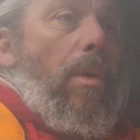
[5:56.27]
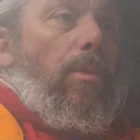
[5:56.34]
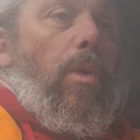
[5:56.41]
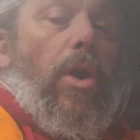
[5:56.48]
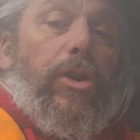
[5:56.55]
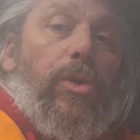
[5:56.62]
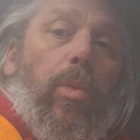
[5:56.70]

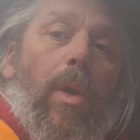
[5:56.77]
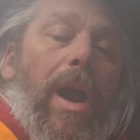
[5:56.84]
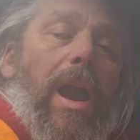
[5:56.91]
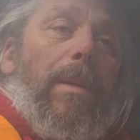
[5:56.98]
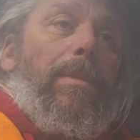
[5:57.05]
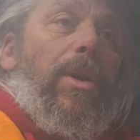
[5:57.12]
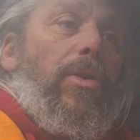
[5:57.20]
wash
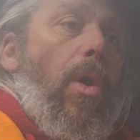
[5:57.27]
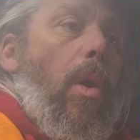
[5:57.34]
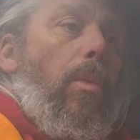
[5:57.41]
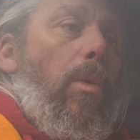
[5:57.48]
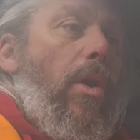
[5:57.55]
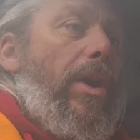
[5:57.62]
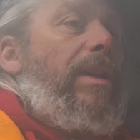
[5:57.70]
wipe
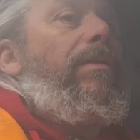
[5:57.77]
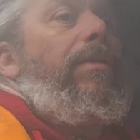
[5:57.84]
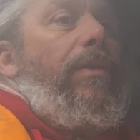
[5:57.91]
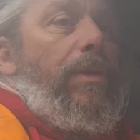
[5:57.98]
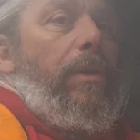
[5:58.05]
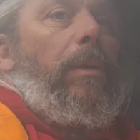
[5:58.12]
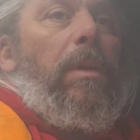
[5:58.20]
not working,
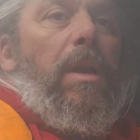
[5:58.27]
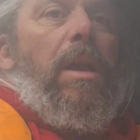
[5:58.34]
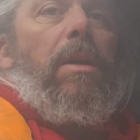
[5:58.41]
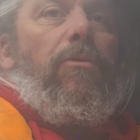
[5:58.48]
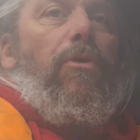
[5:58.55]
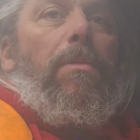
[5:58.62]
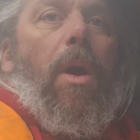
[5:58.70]
for the
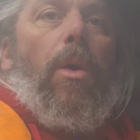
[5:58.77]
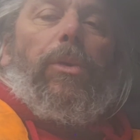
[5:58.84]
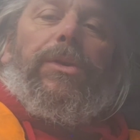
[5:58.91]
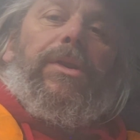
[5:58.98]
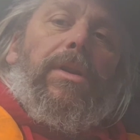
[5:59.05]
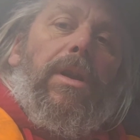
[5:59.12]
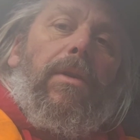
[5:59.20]

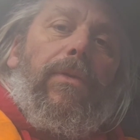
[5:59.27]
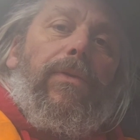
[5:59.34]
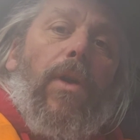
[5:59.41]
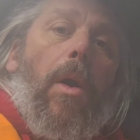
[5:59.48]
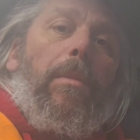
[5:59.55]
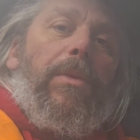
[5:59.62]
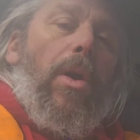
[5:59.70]
remote
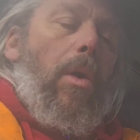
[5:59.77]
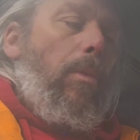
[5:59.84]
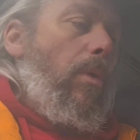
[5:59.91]
fob not